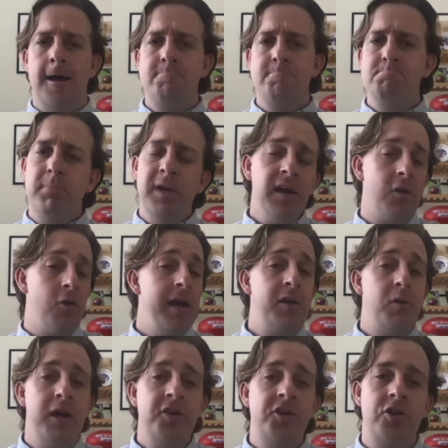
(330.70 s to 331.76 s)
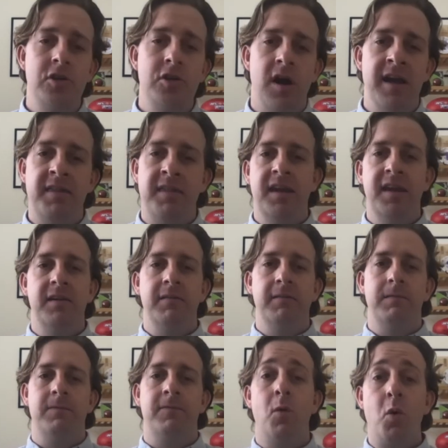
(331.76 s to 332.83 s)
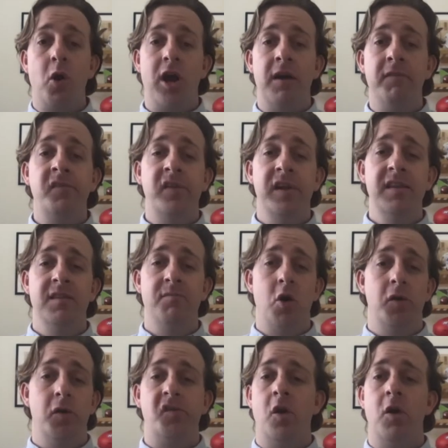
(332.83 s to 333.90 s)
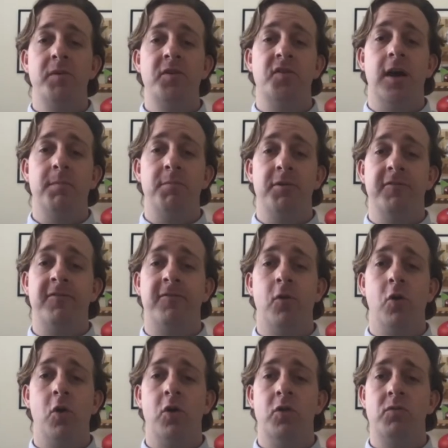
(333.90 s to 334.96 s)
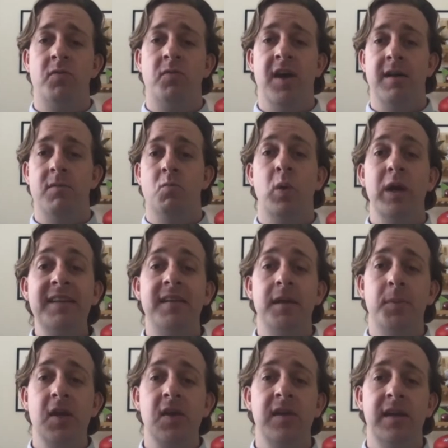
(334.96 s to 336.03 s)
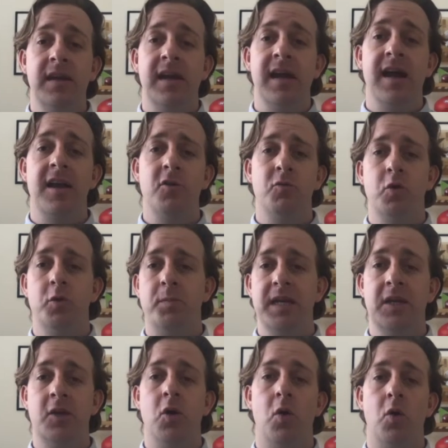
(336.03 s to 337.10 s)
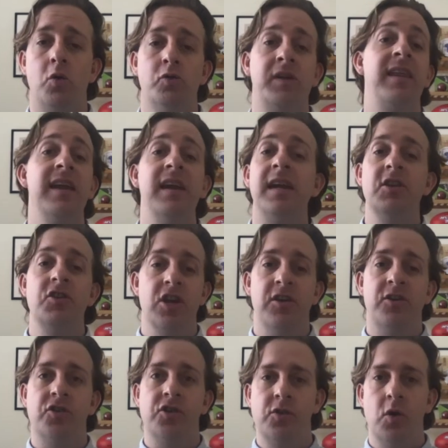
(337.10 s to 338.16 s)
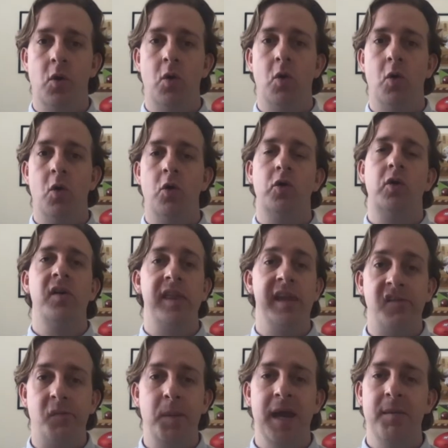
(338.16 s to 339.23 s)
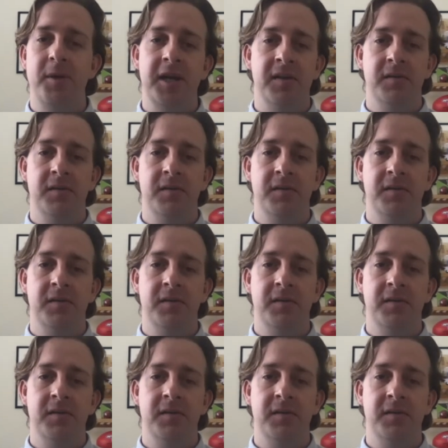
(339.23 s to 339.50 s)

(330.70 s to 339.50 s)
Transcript: Yeah, great question. I think from what I've seen, the most common type of fraud that we typically encounter would be called click injection or click spamming.